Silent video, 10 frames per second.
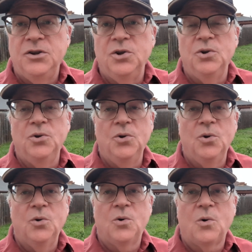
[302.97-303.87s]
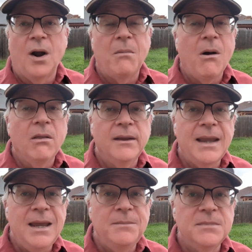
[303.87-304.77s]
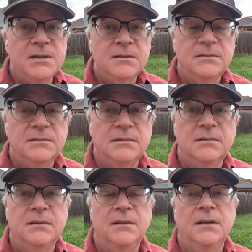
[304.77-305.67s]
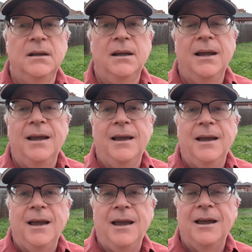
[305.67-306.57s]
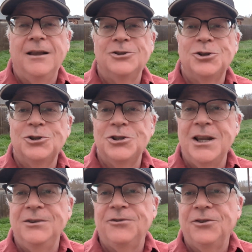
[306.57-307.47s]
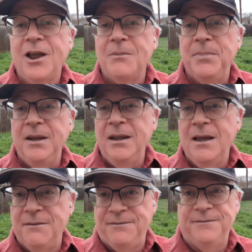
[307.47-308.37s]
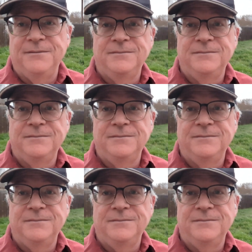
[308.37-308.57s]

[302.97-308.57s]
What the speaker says: to grab all the names and search the names for .pdf.